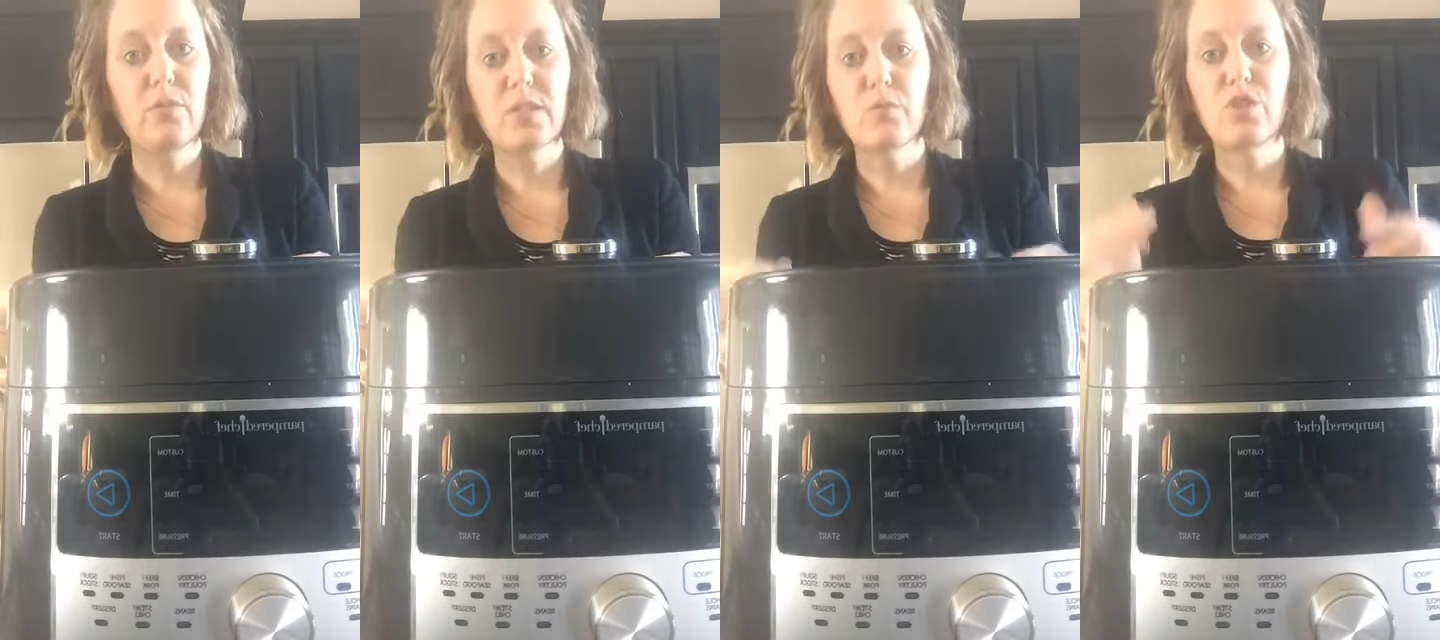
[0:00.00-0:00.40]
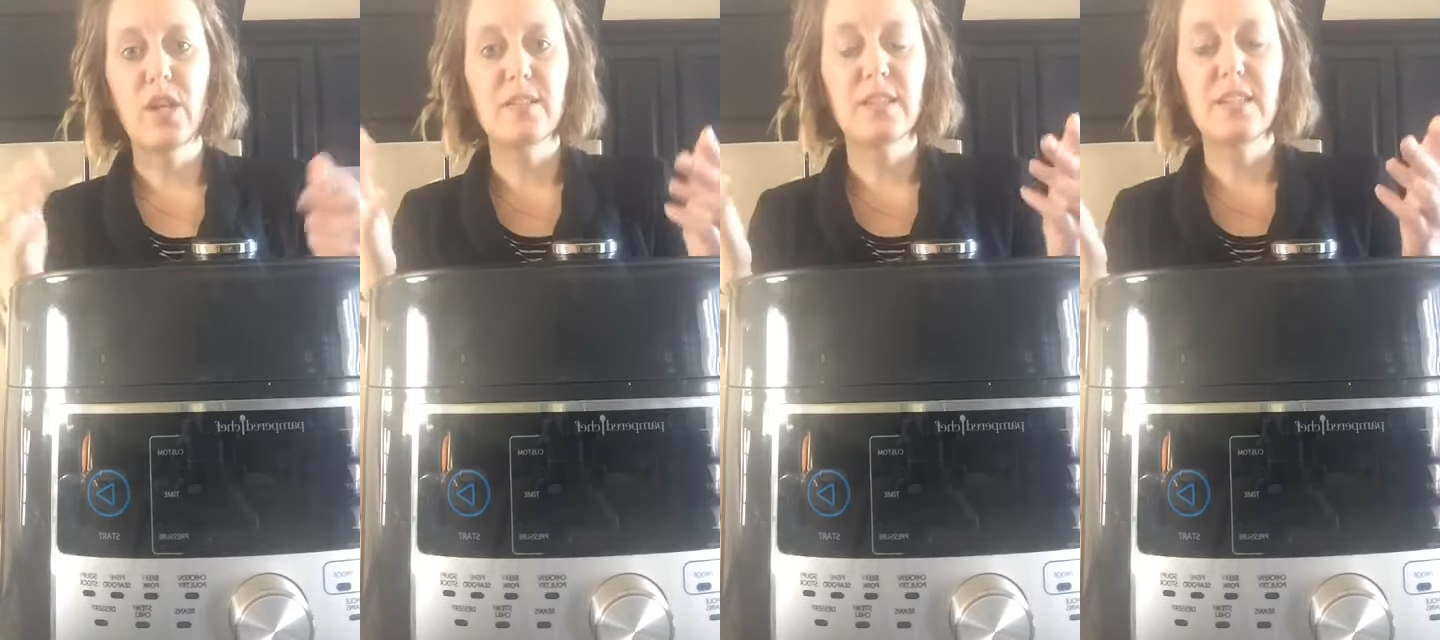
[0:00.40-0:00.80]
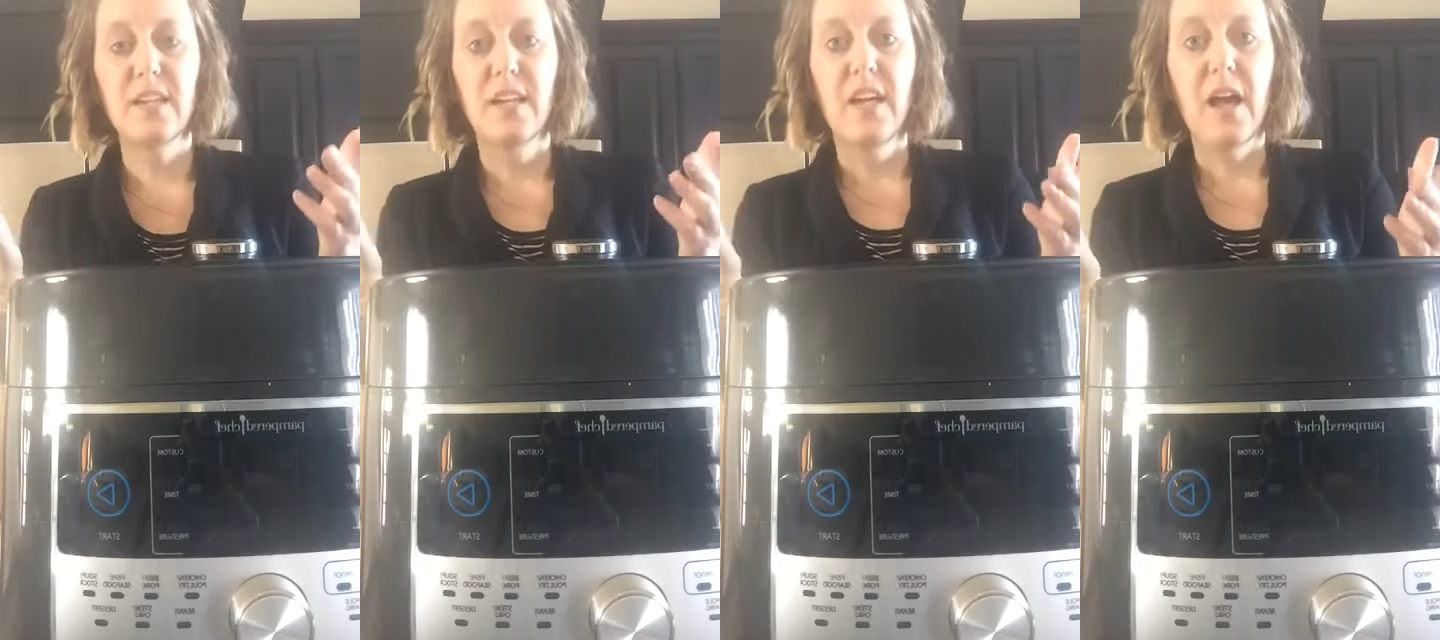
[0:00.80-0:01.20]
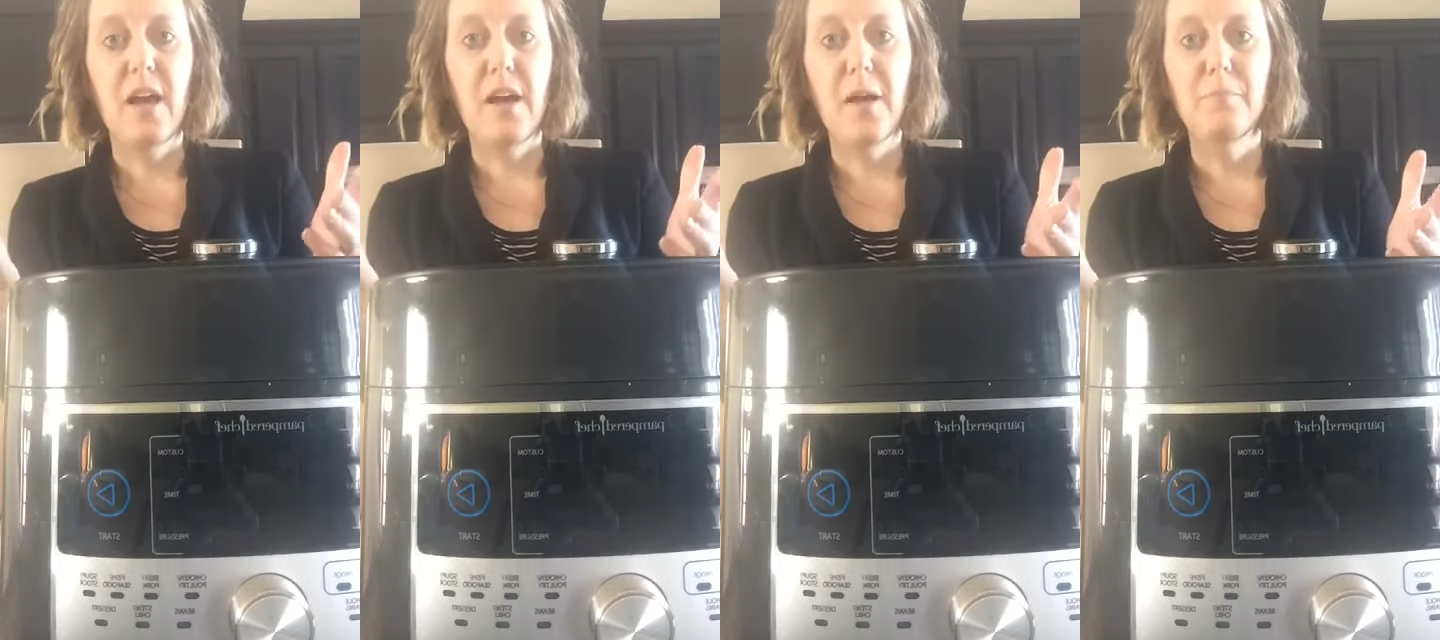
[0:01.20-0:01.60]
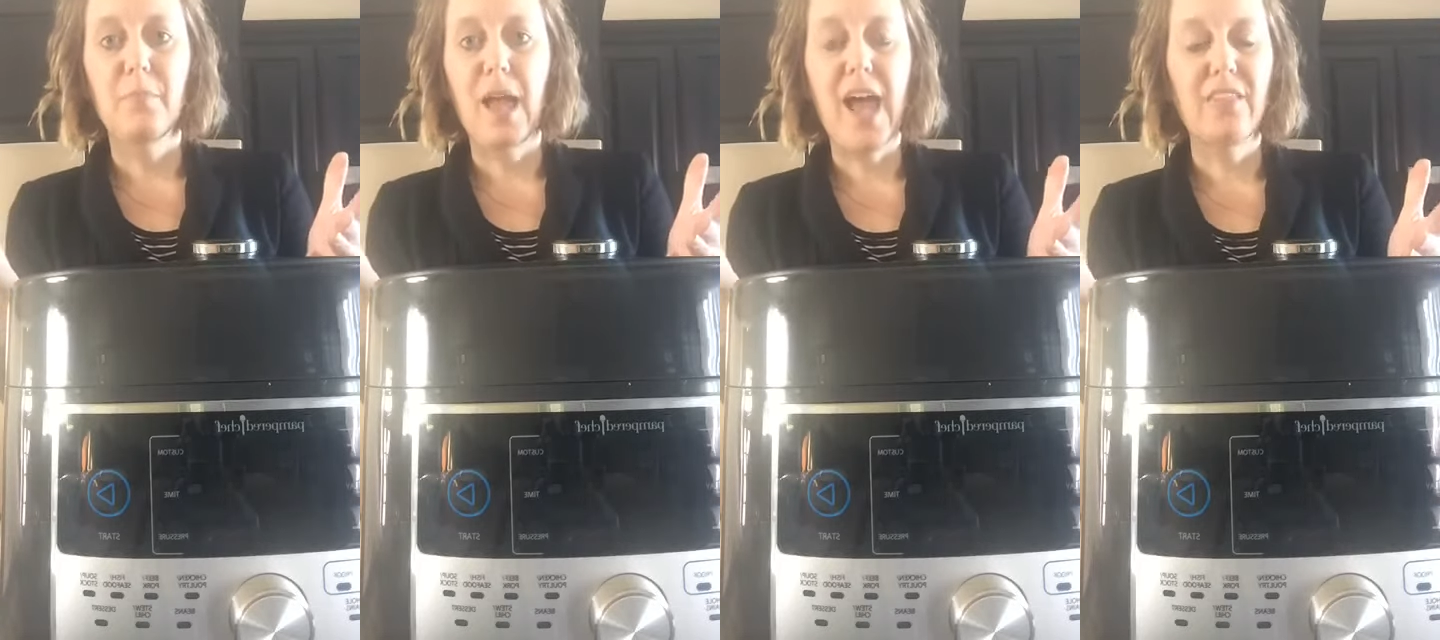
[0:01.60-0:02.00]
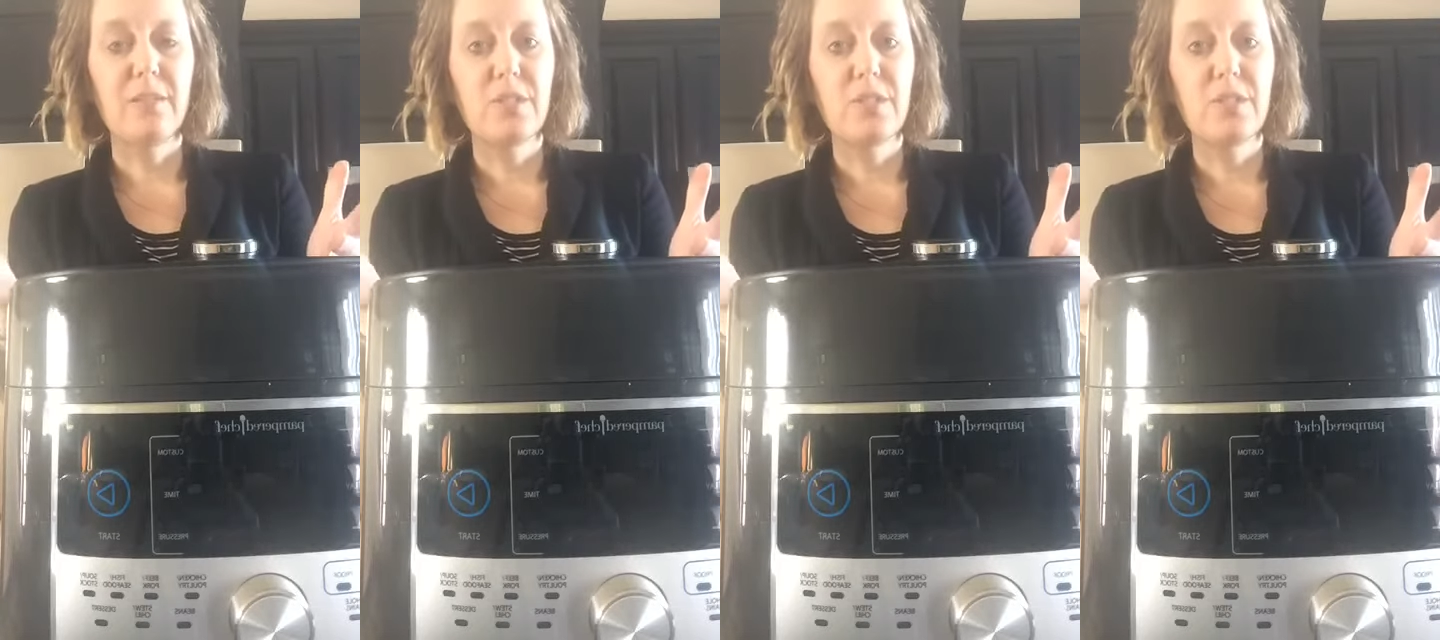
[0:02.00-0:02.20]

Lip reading: So just add them